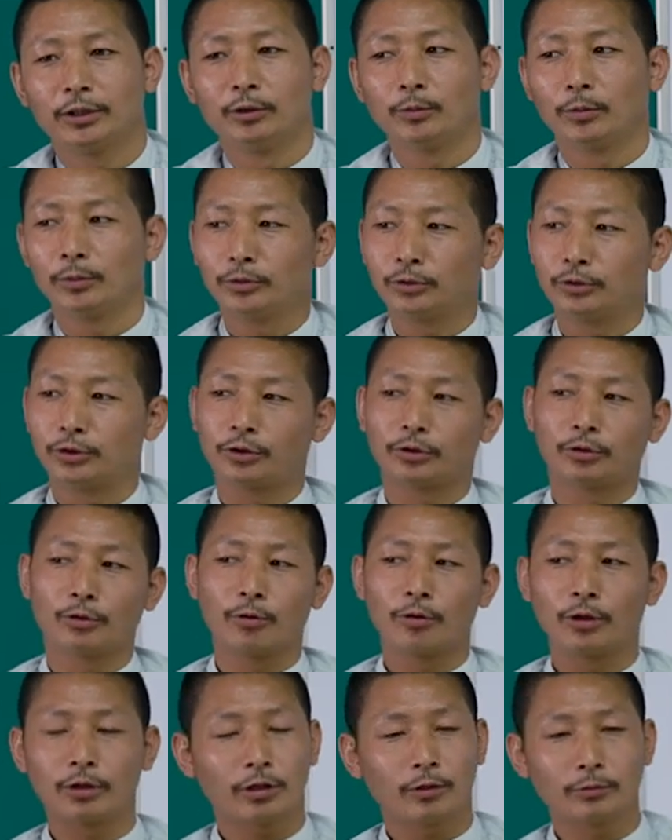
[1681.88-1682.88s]
You want to
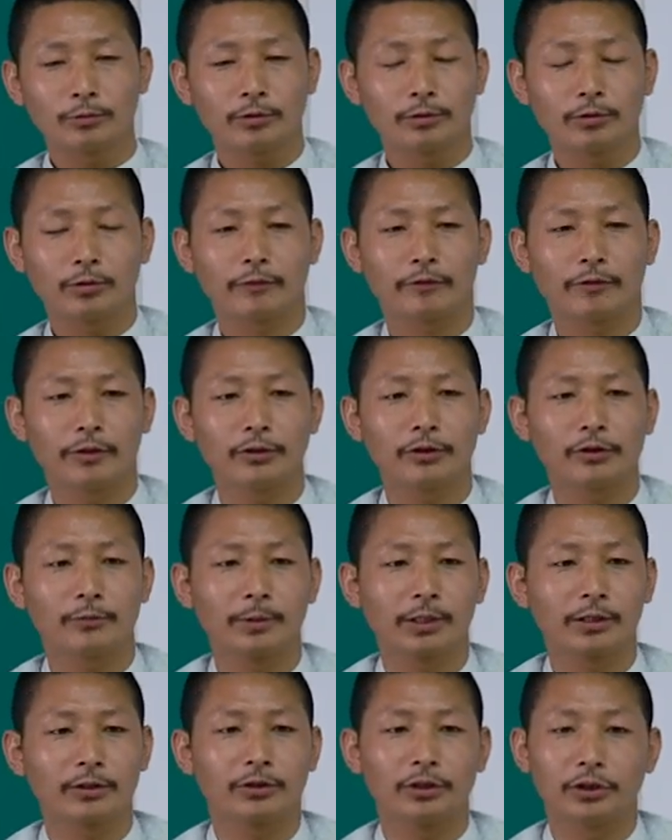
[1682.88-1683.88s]
show around your
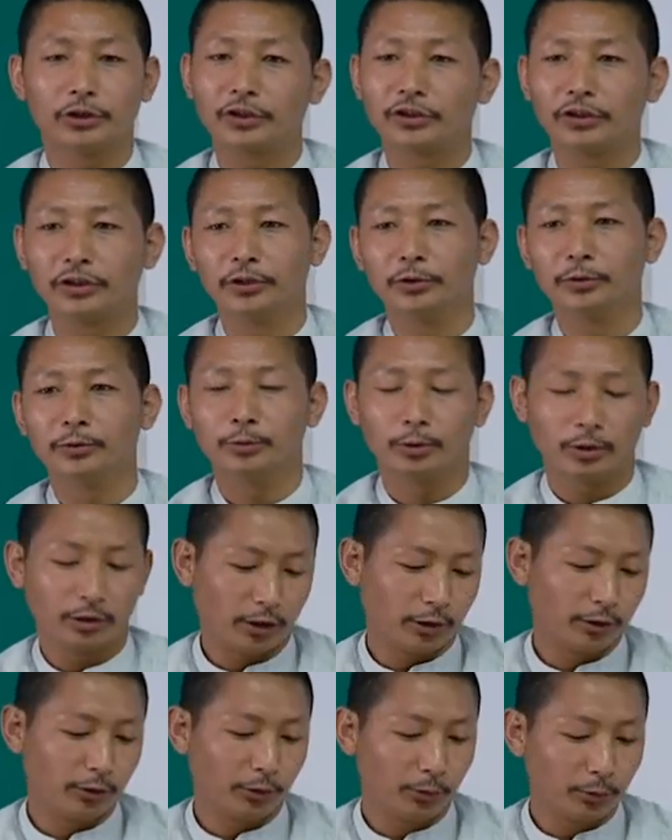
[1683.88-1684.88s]
friends because it's new, you
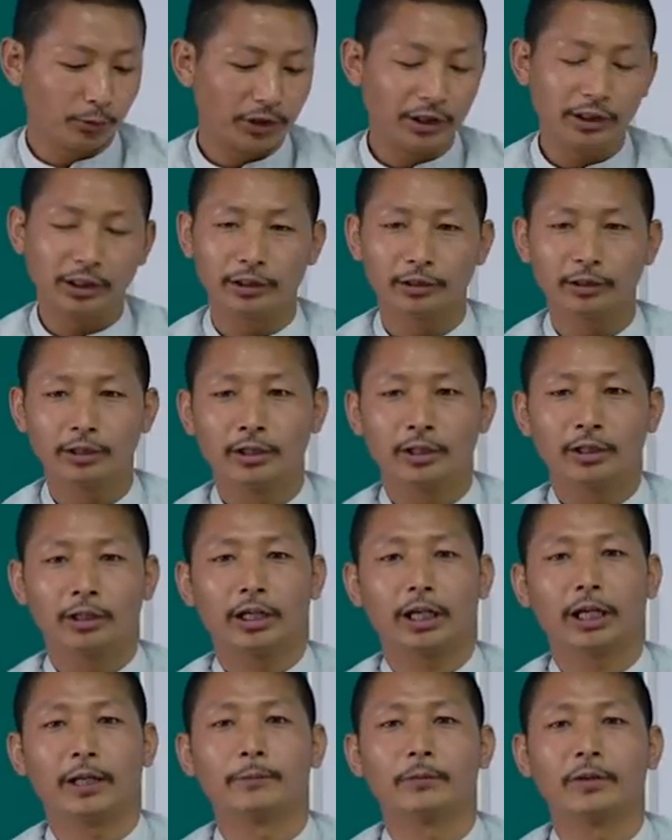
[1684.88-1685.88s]
are using it.
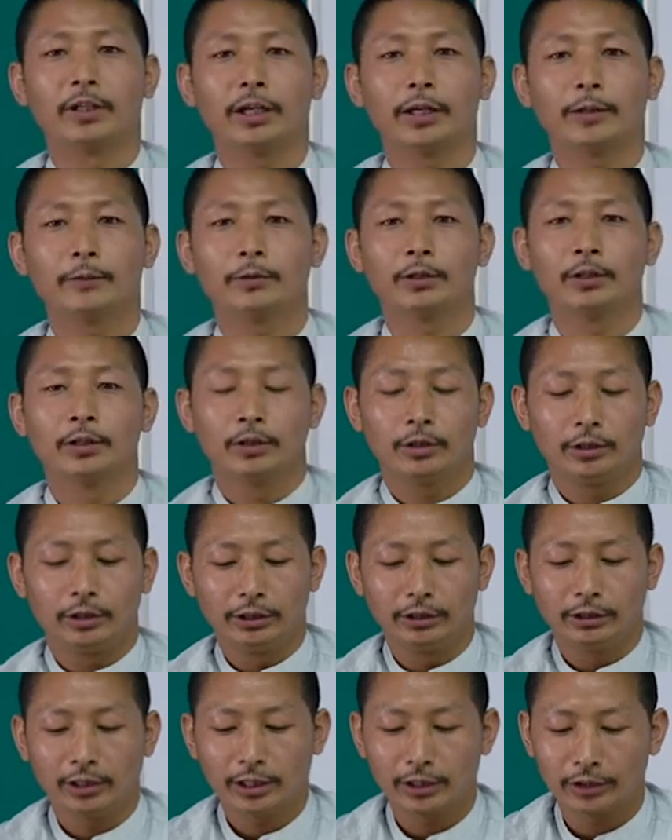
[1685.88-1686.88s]
And then
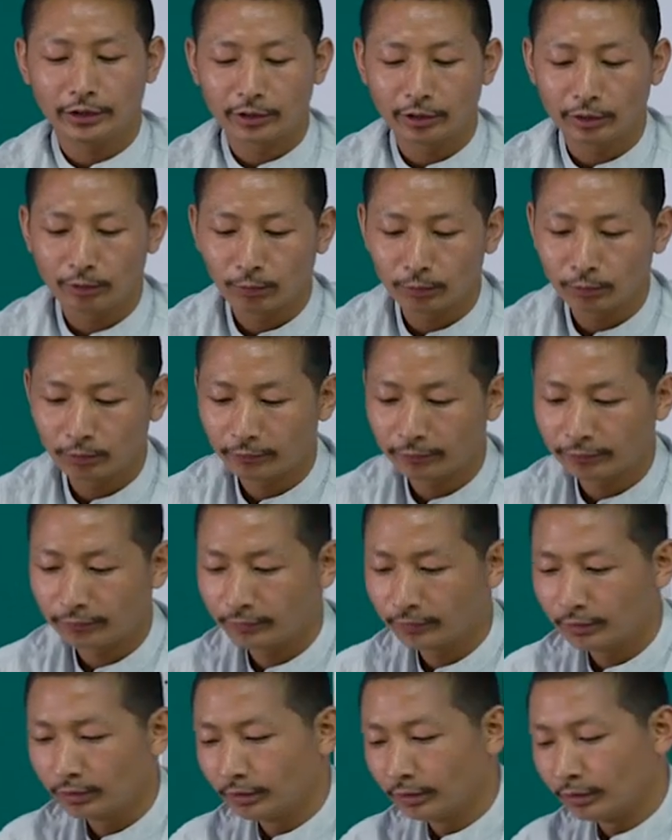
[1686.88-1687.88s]
it has a lot
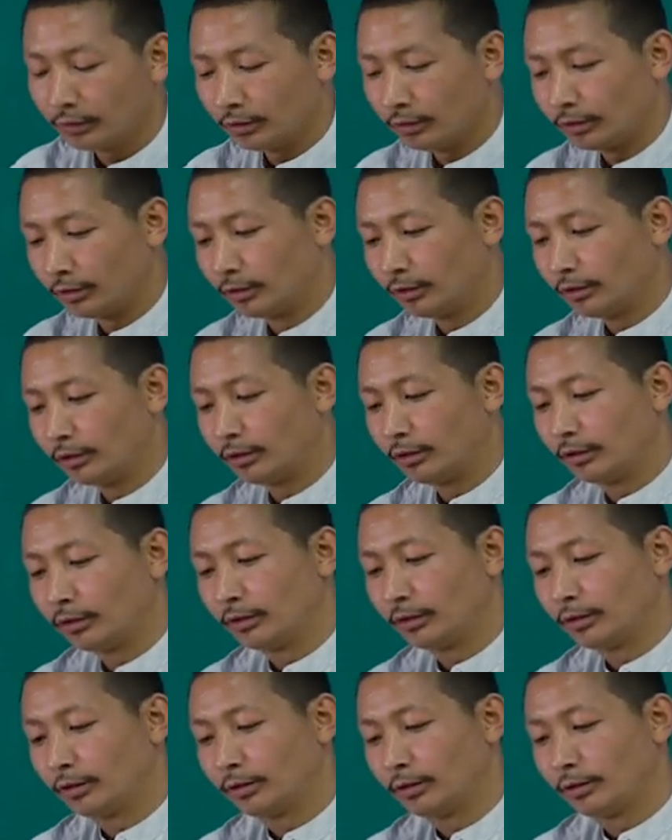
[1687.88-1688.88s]
of,
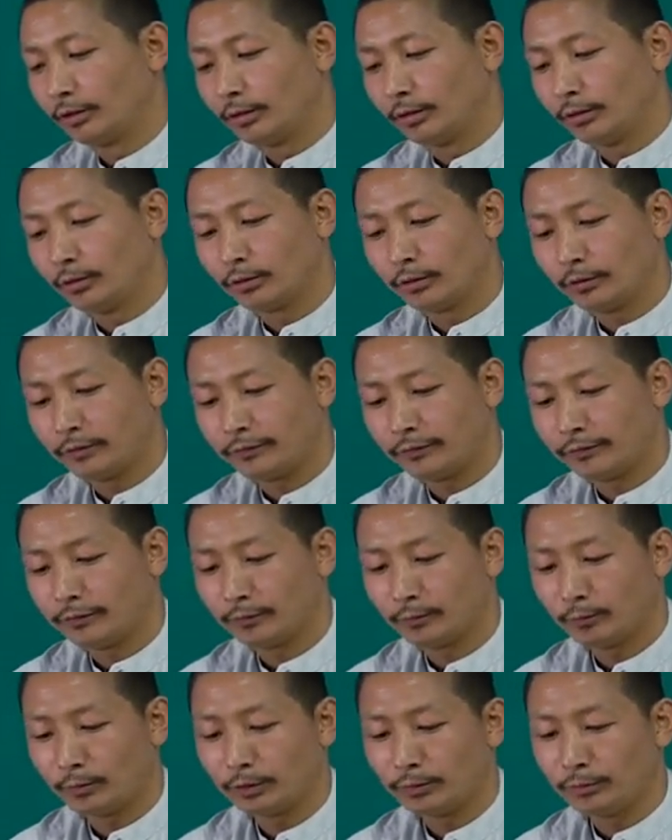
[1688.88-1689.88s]
uh, lot of
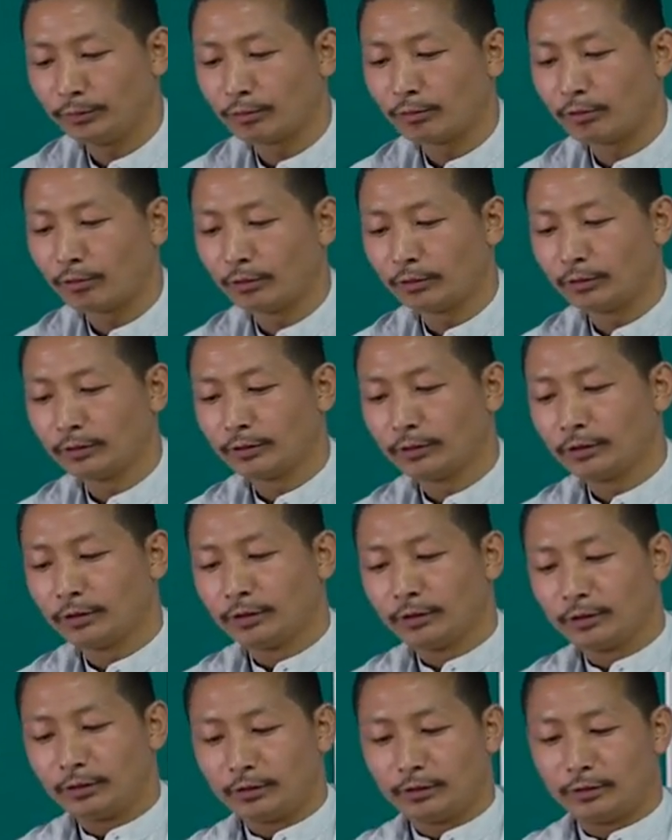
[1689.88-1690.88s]
what do you call,
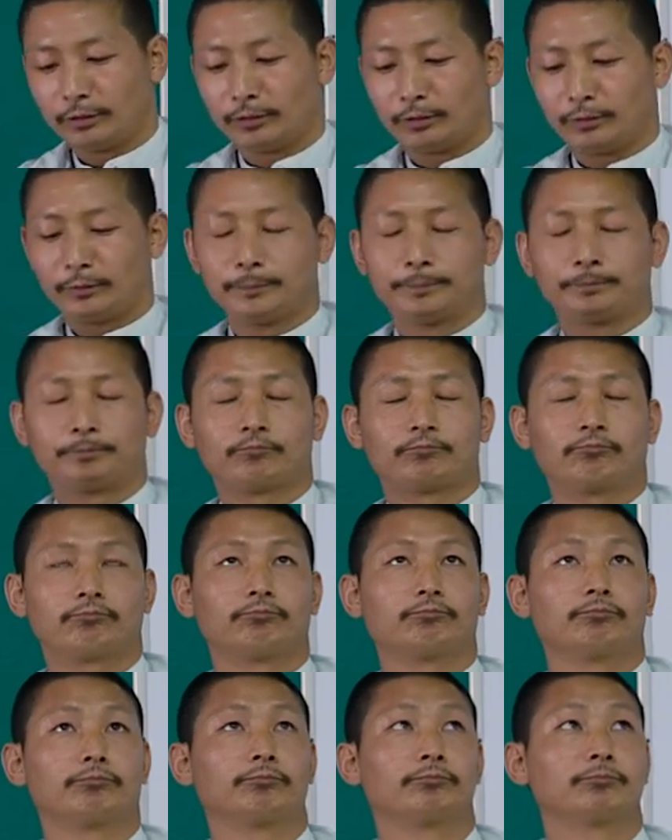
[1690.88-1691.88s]
uh,
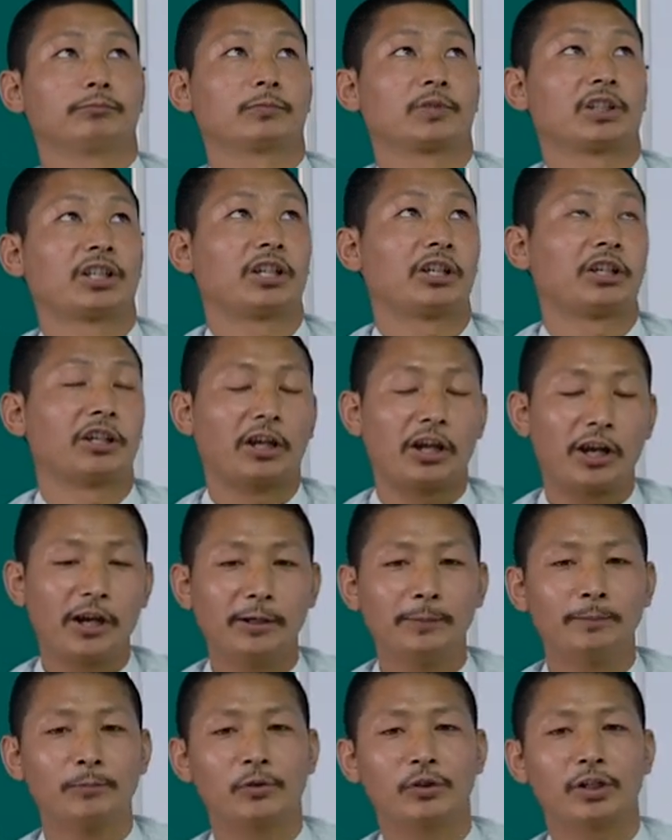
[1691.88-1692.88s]
mm,
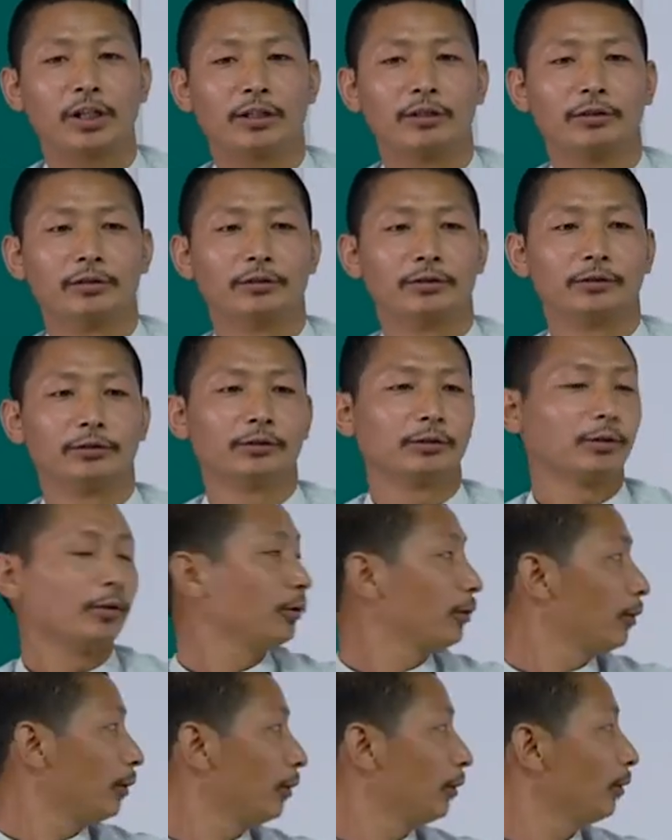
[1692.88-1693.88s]
games and
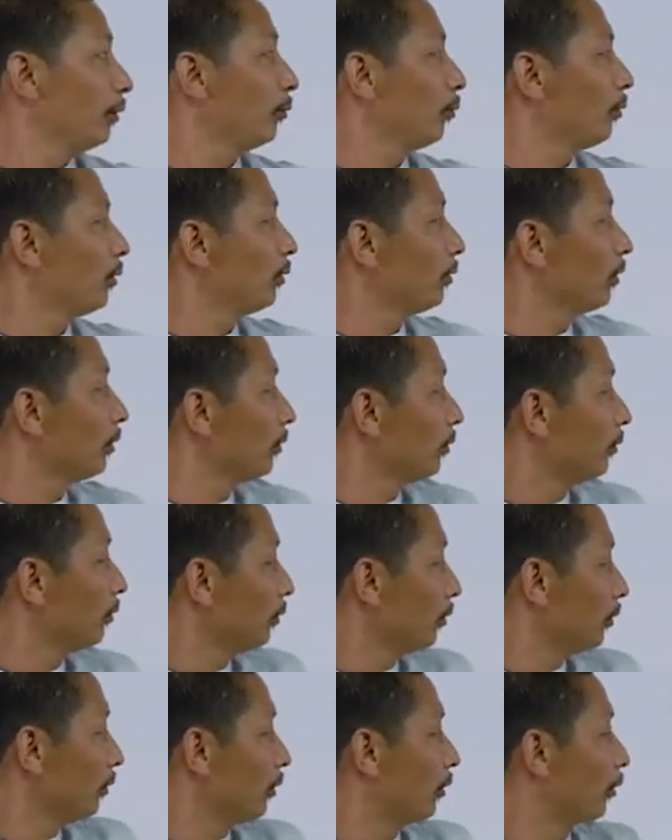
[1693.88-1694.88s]
uh,
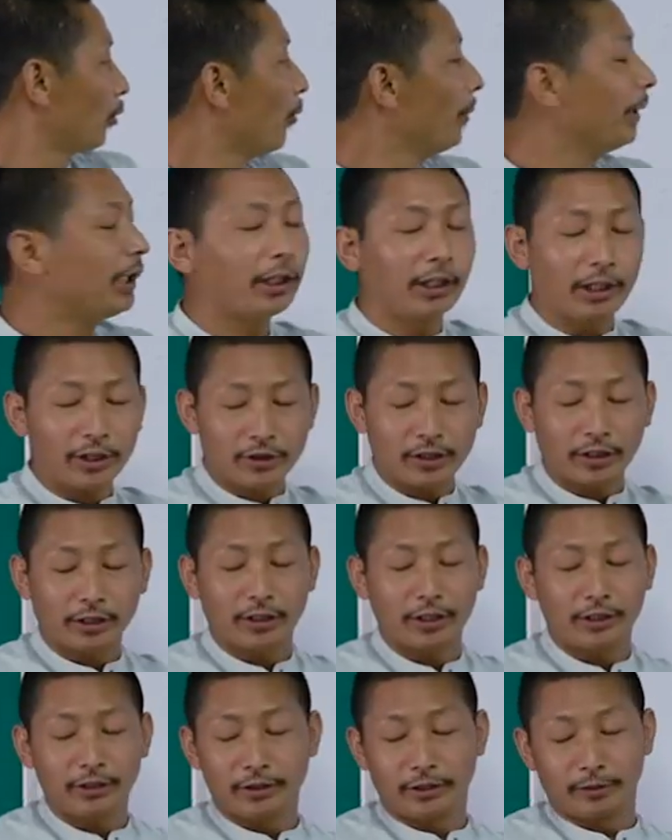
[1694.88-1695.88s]
so many things are
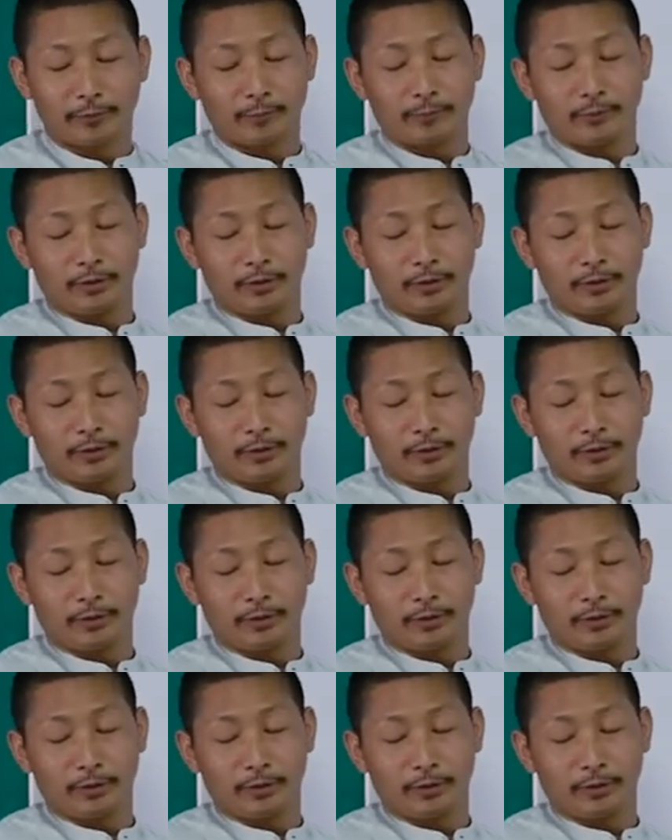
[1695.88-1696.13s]
there in the,